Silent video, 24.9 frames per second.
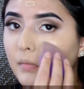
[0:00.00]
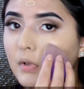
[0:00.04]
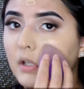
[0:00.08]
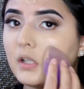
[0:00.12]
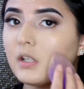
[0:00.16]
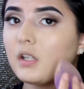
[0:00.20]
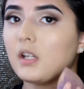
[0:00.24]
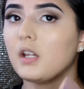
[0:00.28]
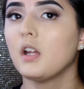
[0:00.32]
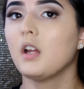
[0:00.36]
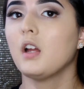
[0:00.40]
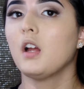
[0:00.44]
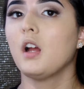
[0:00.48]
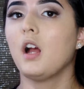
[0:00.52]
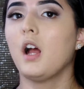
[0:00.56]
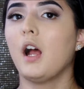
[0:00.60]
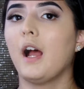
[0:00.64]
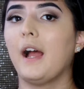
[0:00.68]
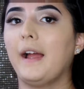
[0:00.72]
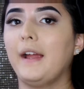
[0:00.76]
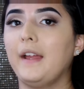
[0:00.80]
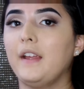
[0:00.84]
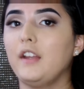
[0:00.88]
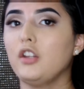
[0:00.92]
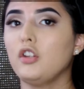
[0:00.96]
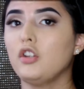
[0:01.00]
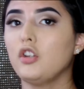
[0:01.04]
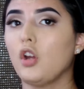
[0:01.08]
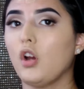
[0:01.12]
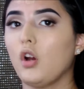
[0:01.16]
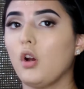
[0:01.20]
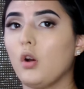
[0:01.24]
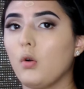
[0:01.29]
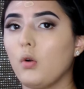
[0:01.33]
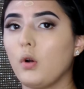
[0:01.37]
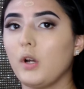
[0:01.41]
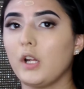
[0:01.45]
And I
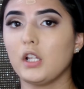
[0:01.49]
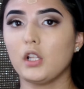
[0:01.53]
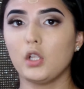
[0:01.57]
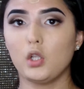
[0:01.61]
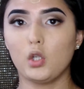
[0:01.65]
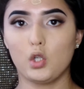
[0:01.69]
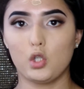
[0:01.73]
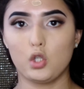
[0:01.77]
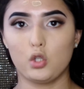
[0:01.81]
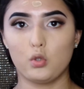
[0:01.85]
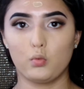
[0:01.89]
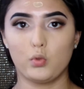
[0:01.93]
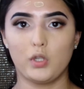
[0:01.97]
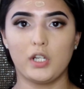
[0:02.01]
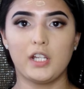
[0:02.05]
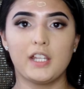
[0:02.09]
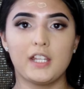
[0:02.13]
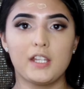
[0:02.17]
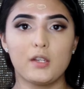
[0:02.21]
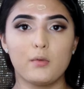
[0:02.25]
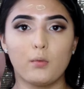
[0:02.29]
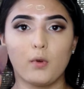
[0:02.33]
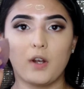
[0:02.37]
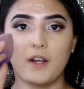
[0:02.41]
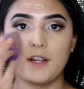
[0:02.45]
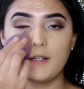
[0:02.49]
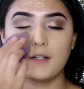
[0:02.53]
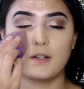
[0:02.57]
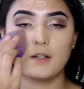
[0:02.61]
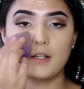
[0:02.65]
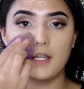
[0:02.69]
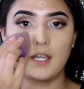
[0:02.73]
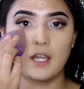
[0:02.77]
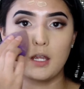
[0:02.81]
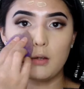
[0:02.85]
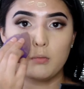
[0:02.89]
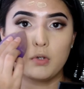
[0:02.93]
know it looks really white
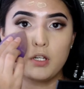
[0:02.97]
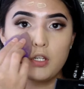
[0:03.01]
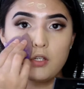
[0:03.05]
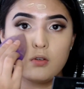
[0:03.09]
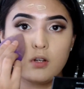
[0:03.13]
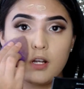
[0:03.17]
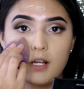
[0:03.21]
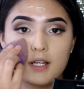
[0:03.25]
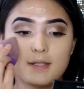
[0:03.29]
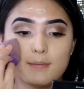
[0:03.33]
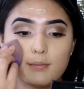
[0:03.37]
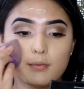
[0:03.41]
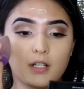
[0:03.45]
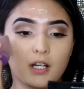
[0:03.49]
on camera, you guys,